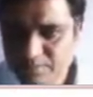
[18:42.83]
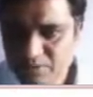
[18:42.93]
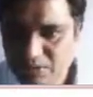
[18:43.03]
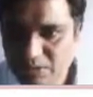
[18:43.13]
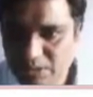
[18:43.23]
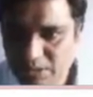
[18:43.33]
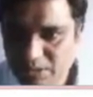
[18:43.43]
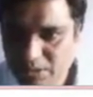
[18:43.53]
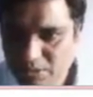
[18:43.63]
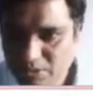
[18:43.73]
Okay,
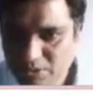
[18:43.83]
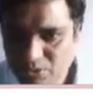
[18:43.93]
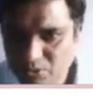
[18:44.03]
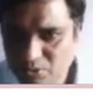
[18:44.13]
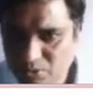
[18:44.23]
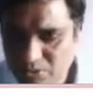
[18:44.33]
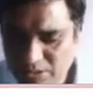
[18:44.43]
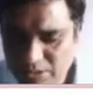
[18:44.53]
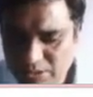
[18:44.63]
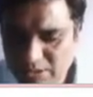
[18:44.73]
so
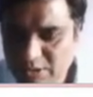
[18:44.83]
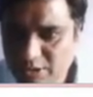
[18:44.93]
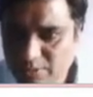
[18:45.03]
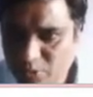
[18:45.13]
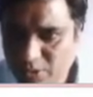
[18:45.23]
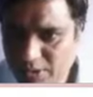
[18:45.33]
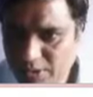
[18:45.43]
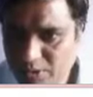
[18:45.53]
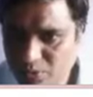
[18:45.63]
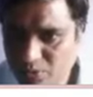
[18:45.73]
ZT is
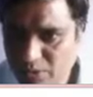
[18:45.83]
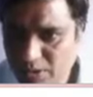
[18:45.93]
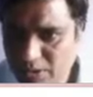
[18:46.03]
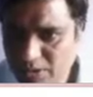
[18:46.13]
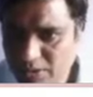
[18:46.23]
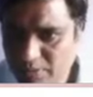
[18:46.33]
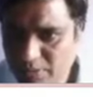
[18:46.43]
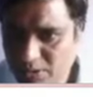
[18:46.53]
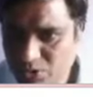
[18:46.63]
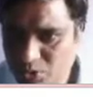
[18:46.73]
0.1 S
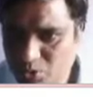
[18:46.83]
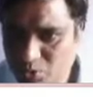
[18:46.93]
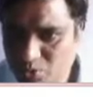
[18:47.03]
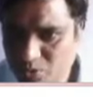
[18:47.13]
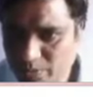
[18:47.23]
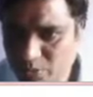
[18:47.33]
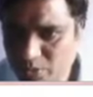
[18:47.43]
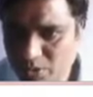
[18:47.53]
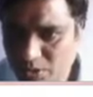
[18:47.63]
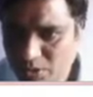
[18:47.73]
plus 2
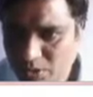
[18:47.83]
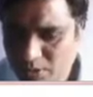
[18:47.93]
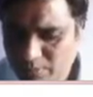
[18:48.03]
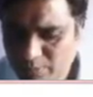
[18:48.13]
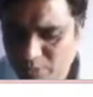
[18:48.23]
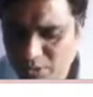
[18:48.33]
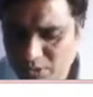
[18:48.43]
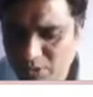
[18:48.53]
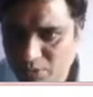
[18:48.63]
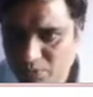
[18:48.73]
upon
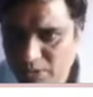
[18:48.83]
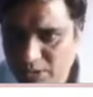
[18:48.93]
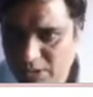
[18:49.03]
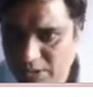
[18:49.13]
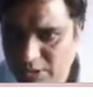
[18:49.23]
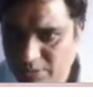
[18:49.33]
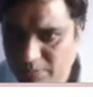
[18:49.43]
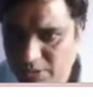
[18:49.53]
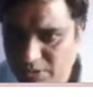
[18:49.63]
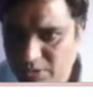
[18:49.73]
0.1 S
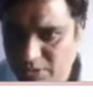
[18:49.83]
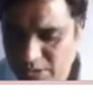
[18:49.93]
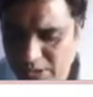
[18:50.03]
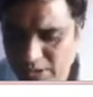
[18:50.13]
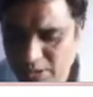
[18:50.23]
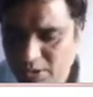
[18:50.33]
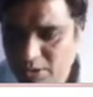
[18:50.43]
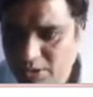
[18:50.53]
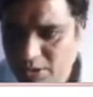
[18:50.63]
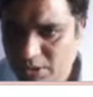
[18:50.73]
plus 10
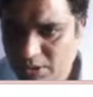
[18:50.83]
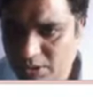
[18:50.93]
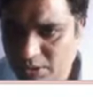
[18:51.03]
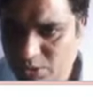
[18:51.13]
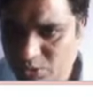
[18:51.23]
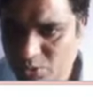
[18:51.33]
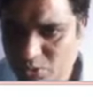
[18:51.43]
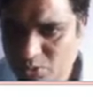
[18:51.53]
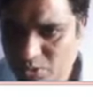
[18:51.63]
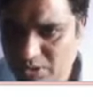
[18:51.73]
into
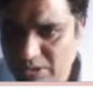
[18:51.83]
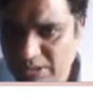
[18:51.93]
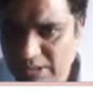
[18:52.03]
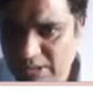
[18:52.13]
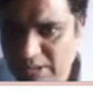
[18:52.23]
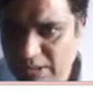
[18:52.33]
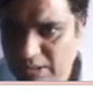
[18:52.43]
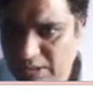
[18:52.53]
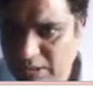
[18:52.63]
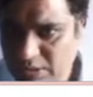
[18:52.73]

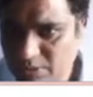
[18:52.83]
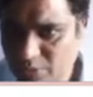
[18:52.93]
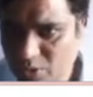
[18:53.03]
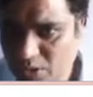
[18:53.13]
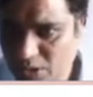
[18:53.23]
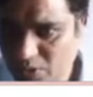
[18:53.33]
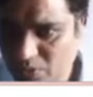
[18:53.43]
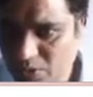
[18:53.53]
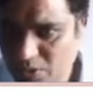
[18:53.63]
ZL is 0.1